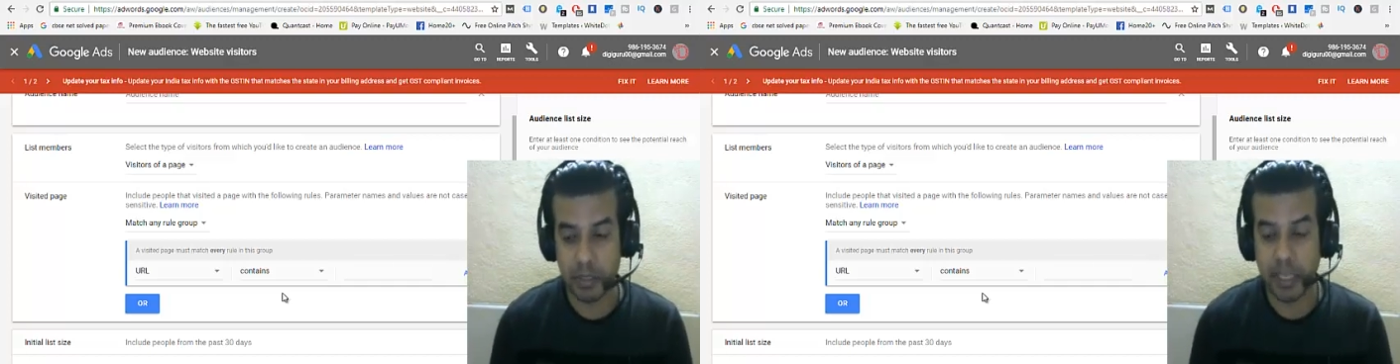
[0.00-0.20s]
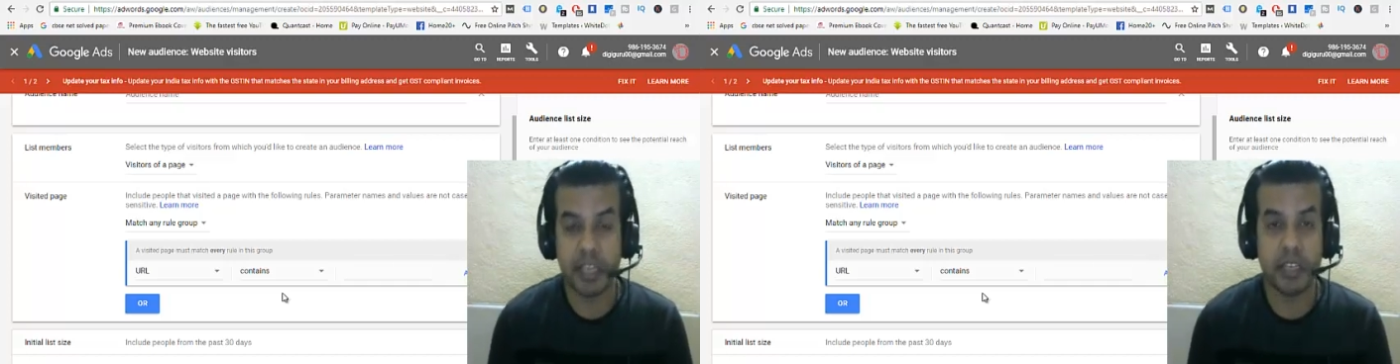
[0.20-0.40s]

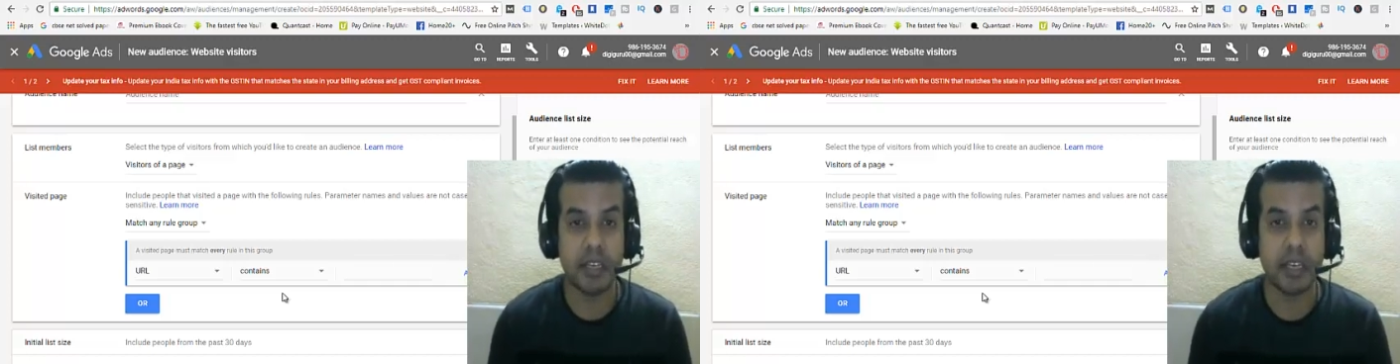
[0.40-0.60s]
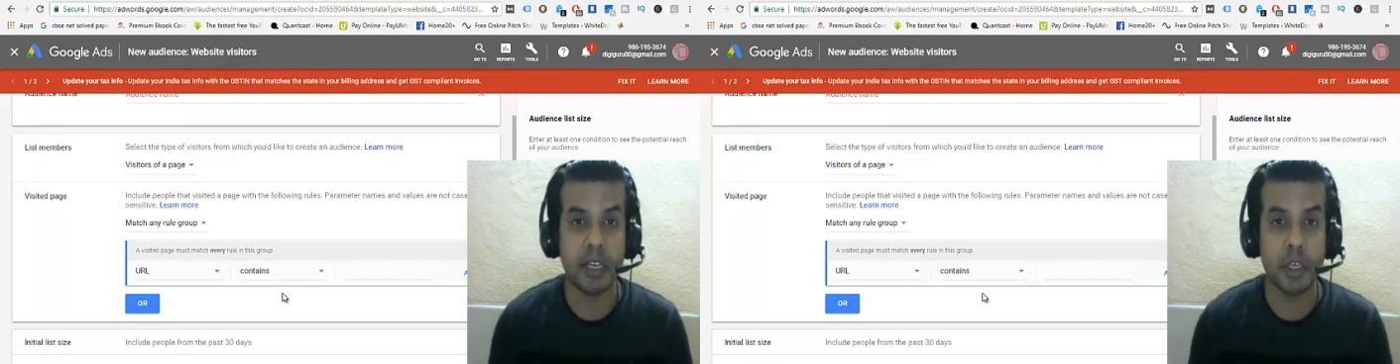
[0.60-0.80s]
any
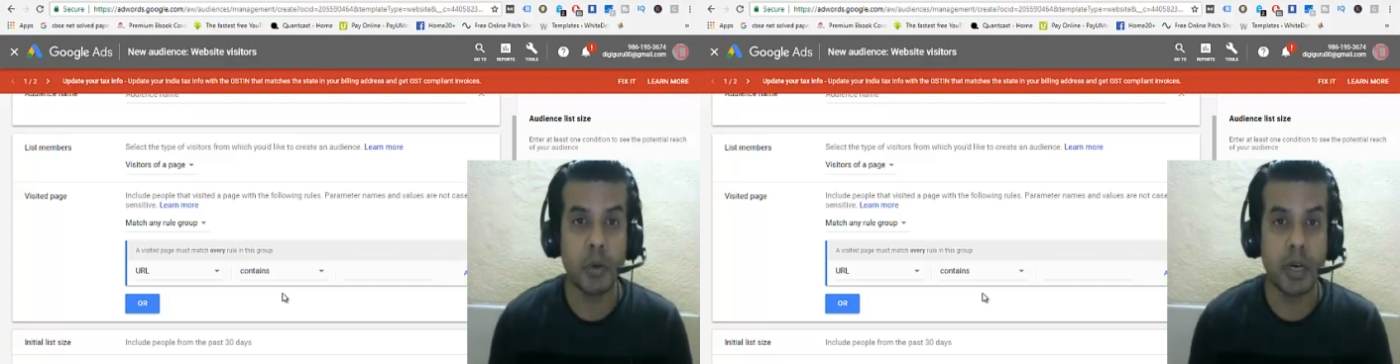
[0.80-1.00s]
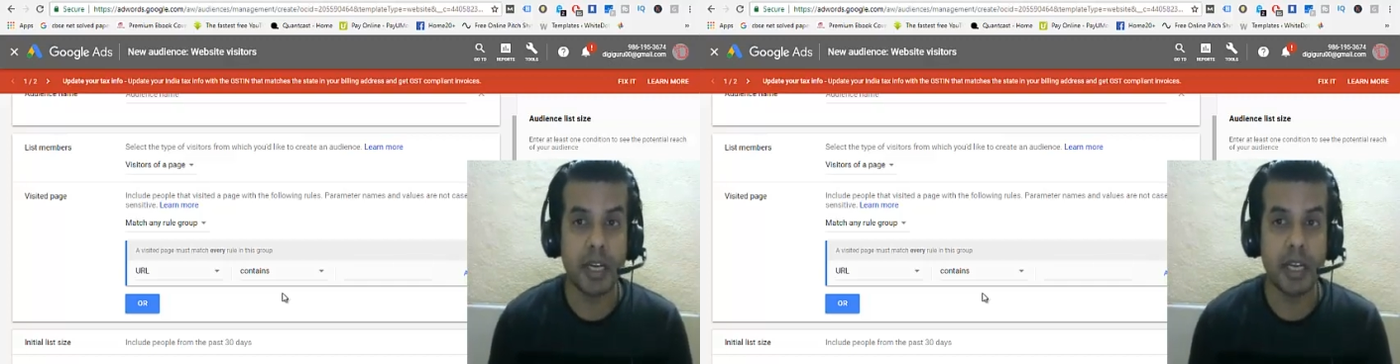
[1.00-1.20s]

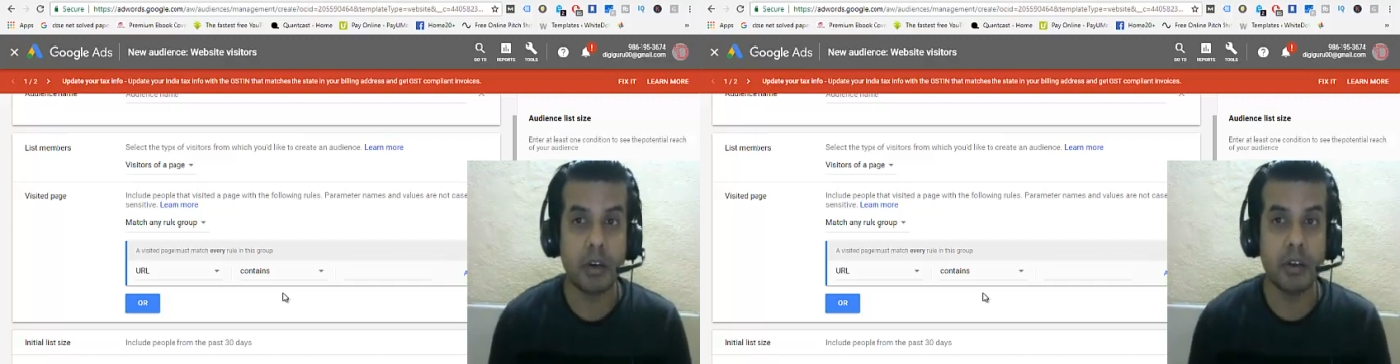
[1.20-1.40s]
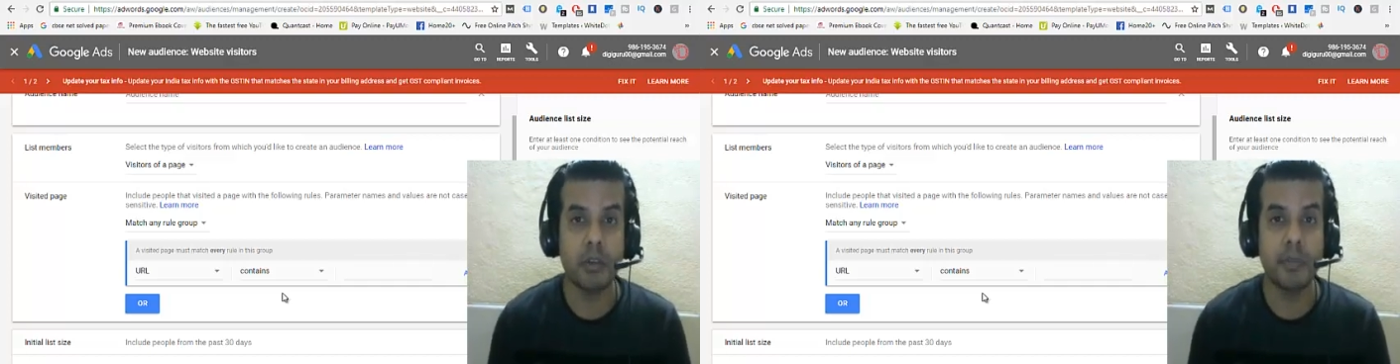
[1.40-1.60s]
URL,
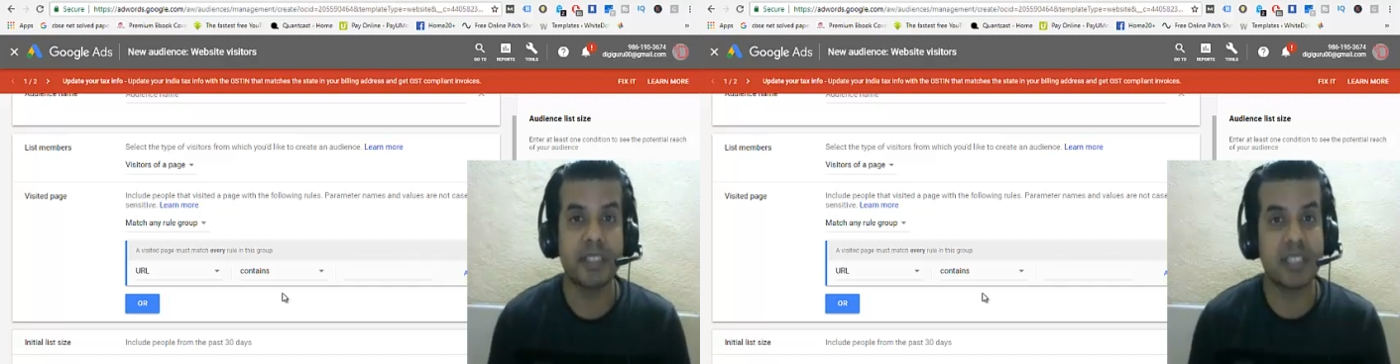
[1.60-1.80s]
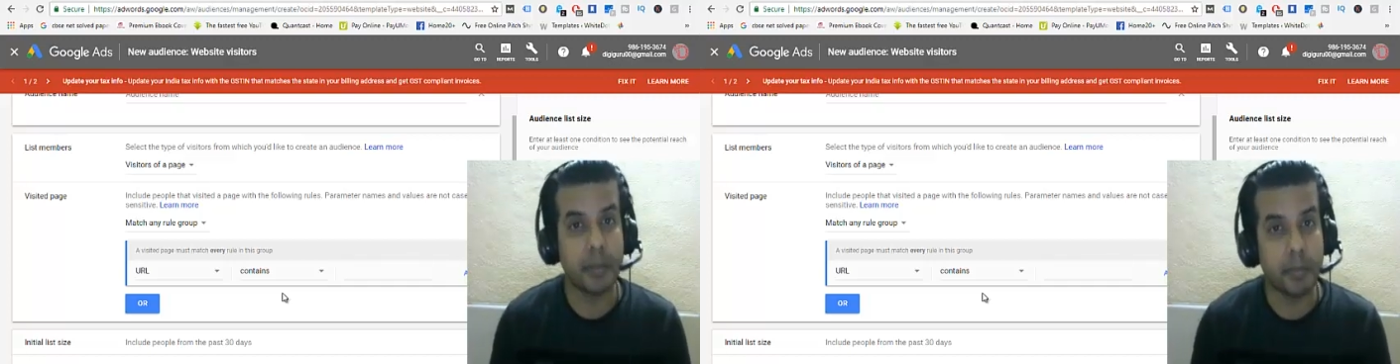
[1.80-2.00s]
or you may
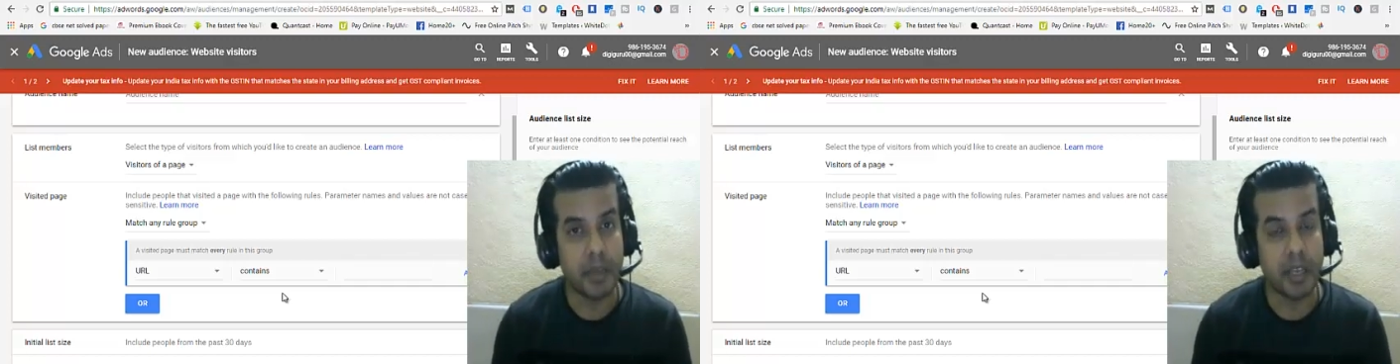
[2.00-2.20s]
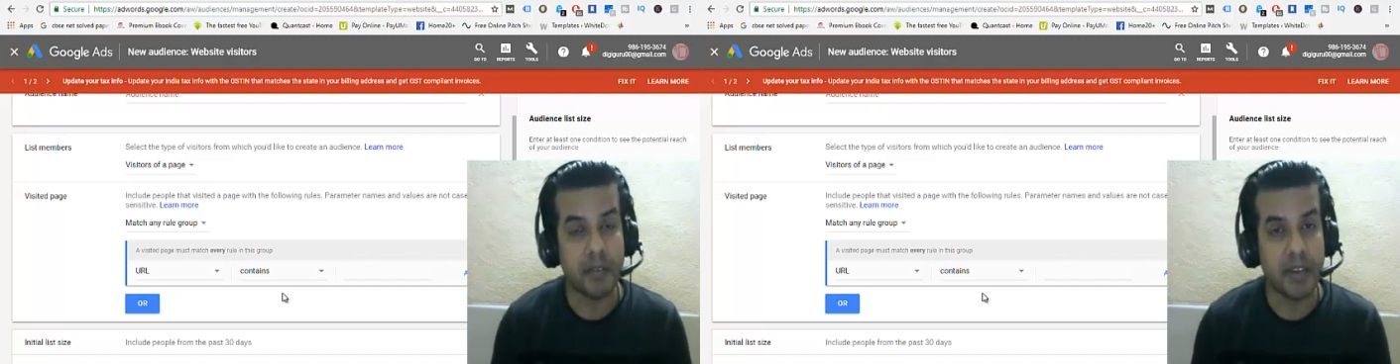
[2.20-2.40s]
skip
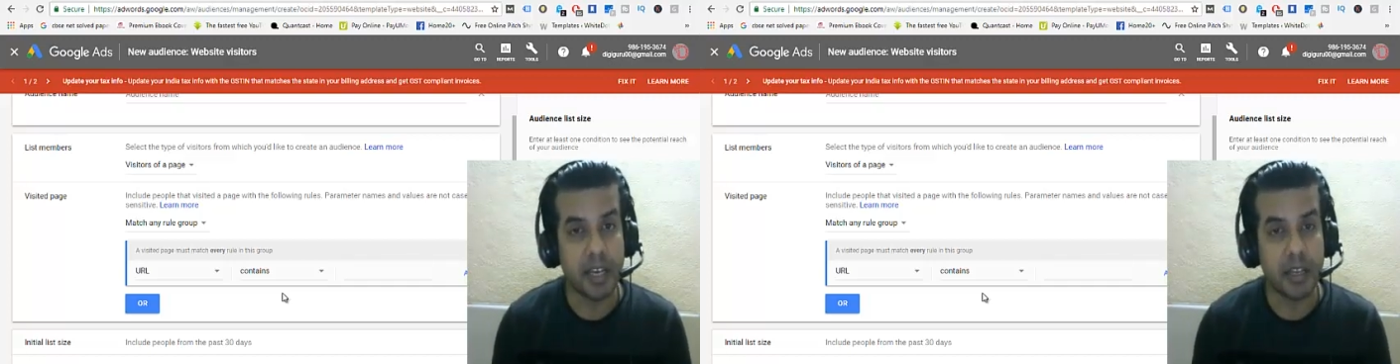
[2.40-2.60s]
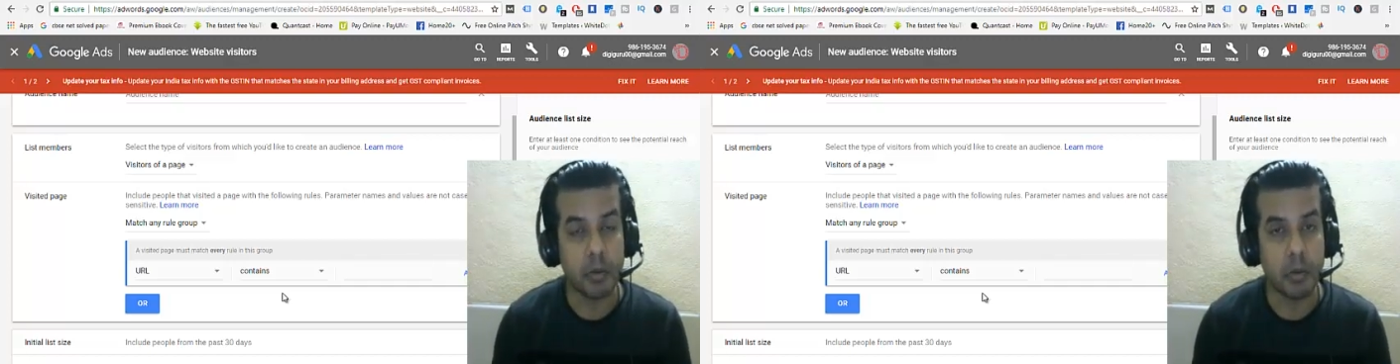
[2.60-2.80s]
even
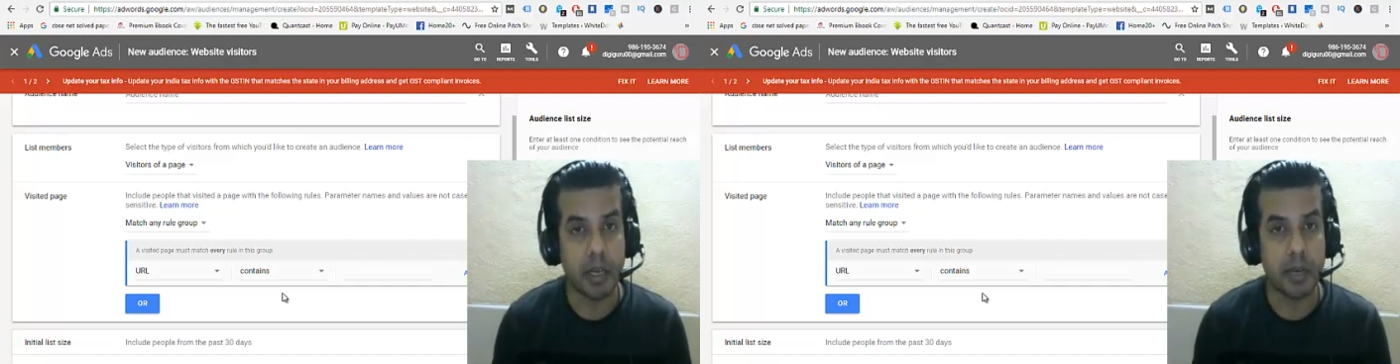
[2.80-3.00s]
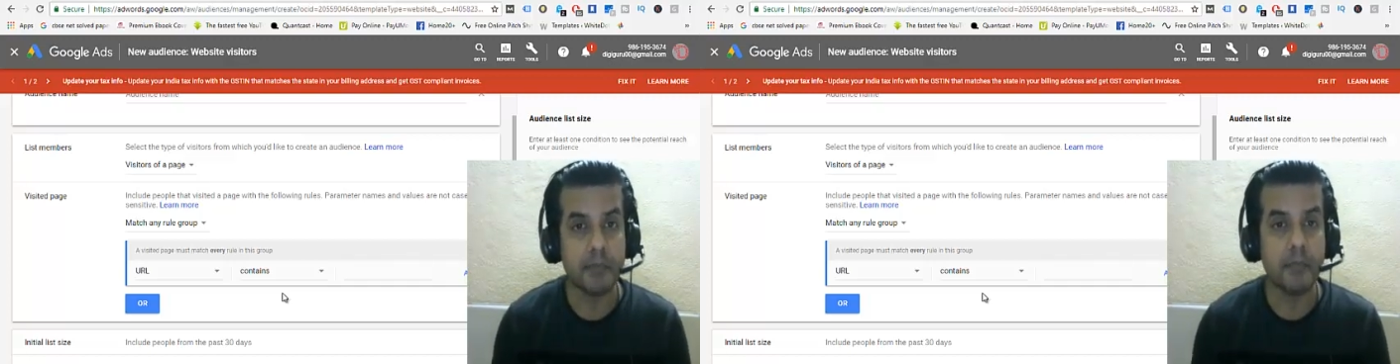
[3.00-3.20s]
any
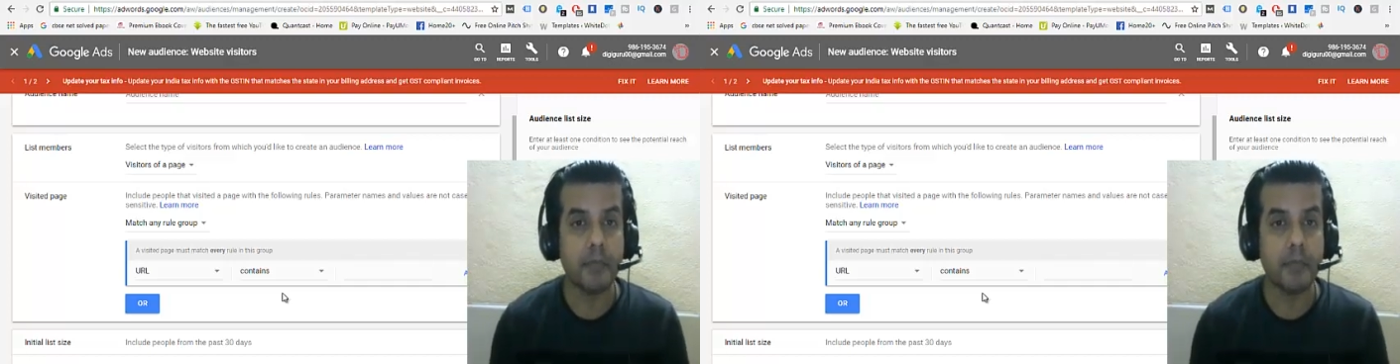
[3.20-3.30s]
URL.